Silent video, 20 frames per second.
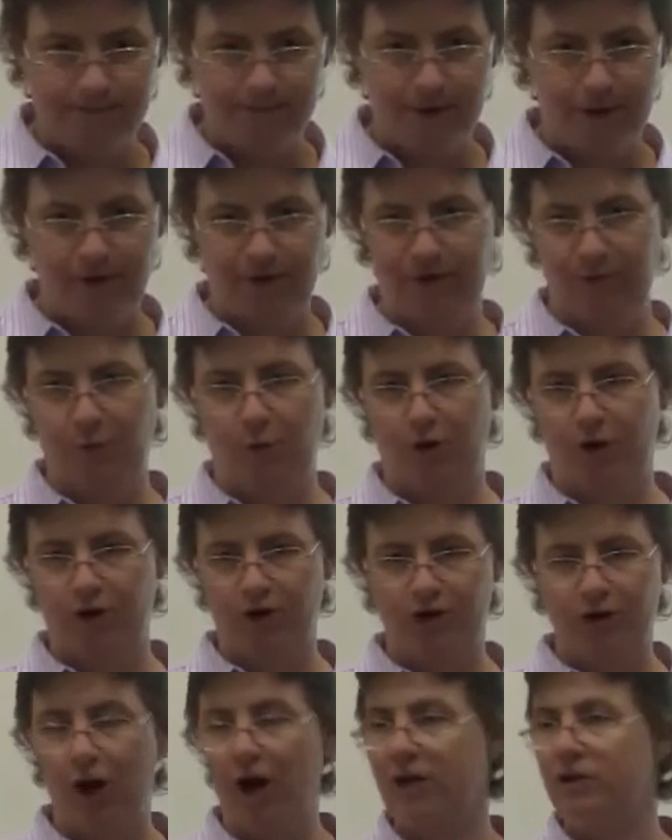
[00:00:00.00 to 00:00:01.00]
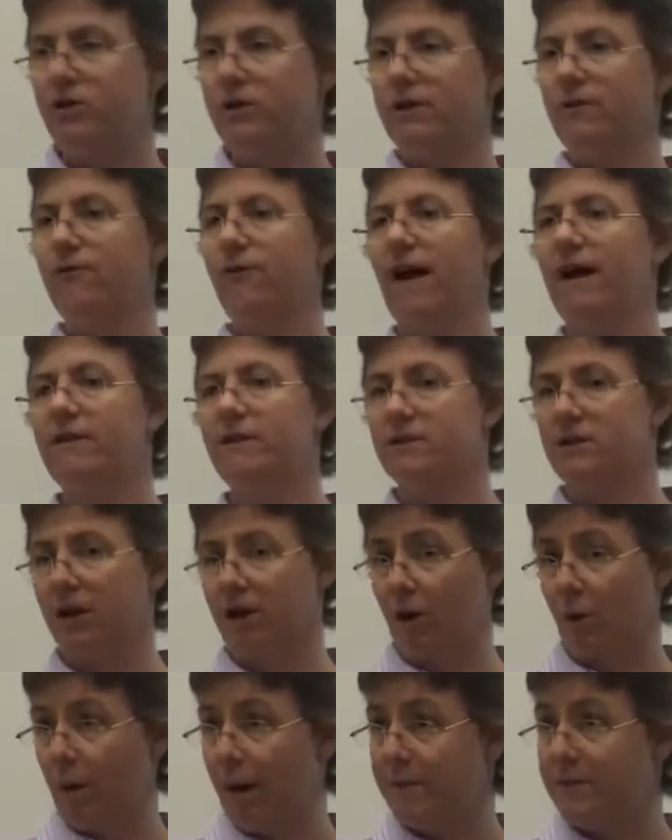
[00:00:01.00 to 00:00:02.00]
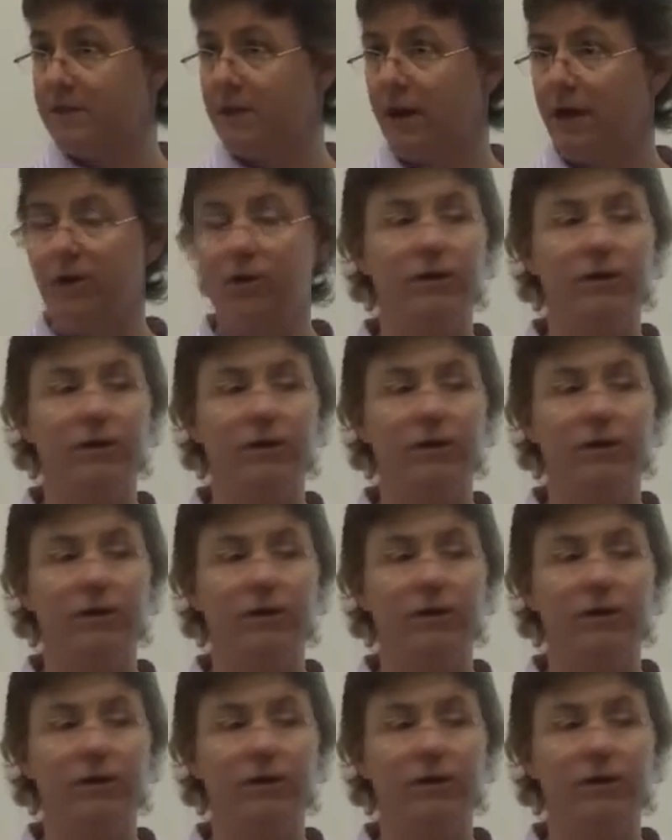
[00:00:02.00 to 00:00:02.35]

Here's some more good talks. You can find this on our website.